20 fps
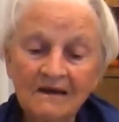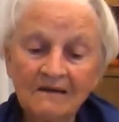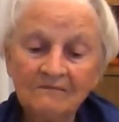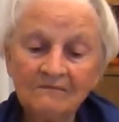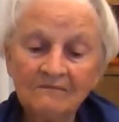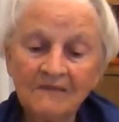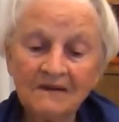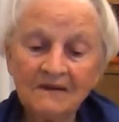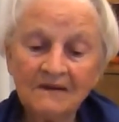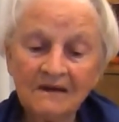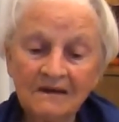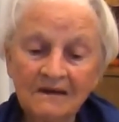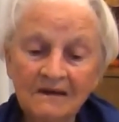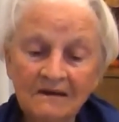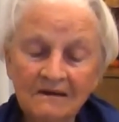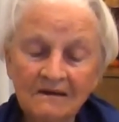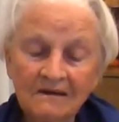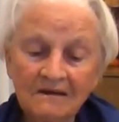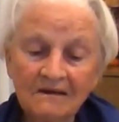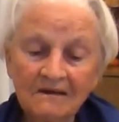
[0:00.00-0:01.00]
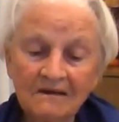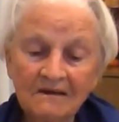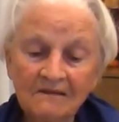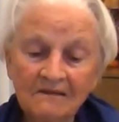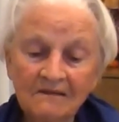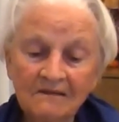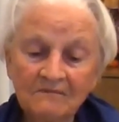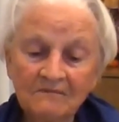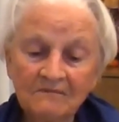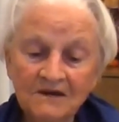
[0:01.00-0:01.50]
many
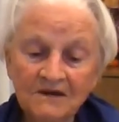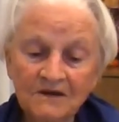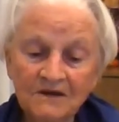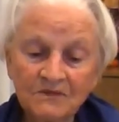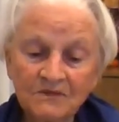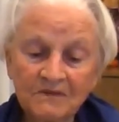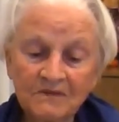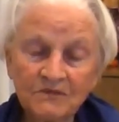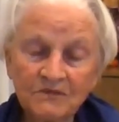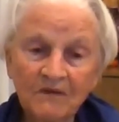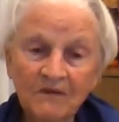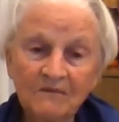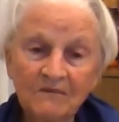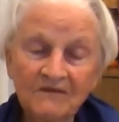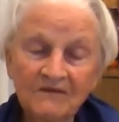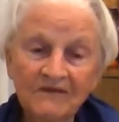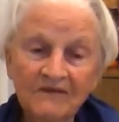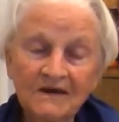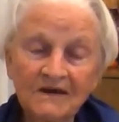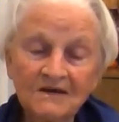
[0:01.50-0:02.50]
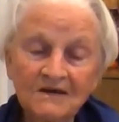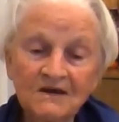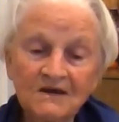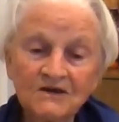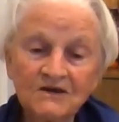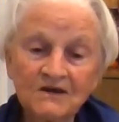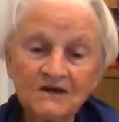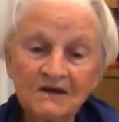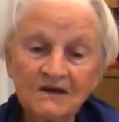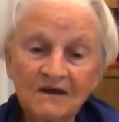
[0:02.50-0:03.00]
meetings with Swami
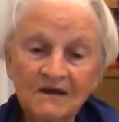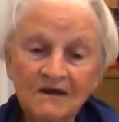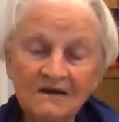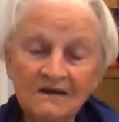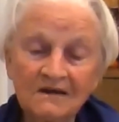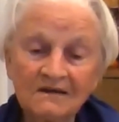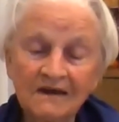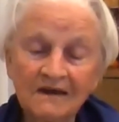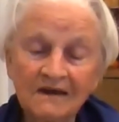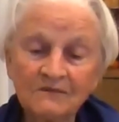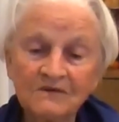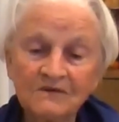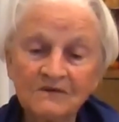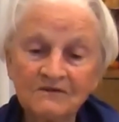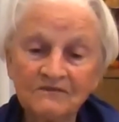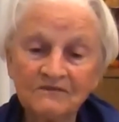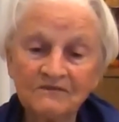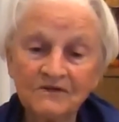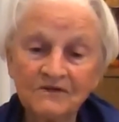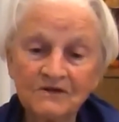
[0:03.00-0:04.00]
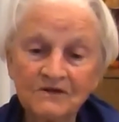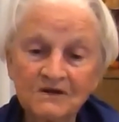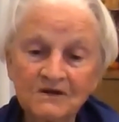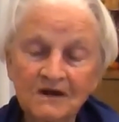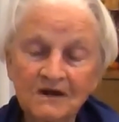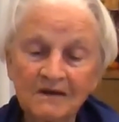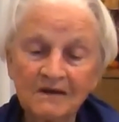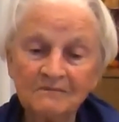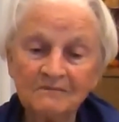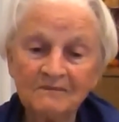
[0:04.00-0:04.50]
Venkatesananda. That was the first
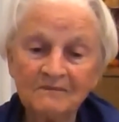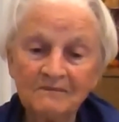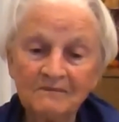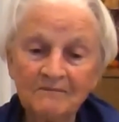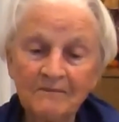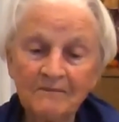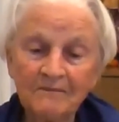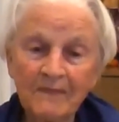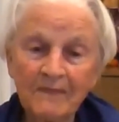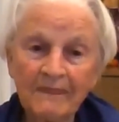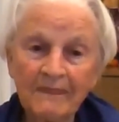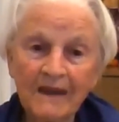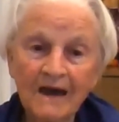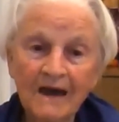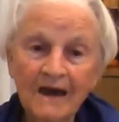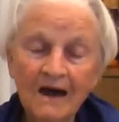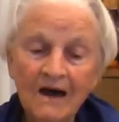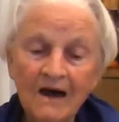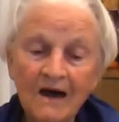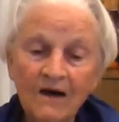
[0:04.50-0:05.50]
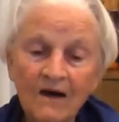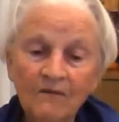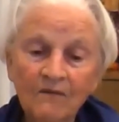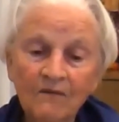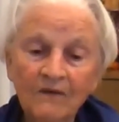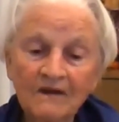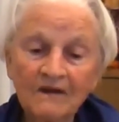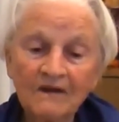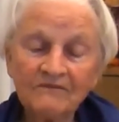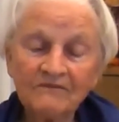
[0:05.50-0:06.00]
time.
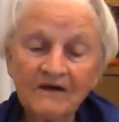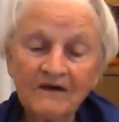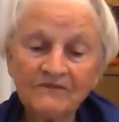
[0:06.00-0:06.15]
One of our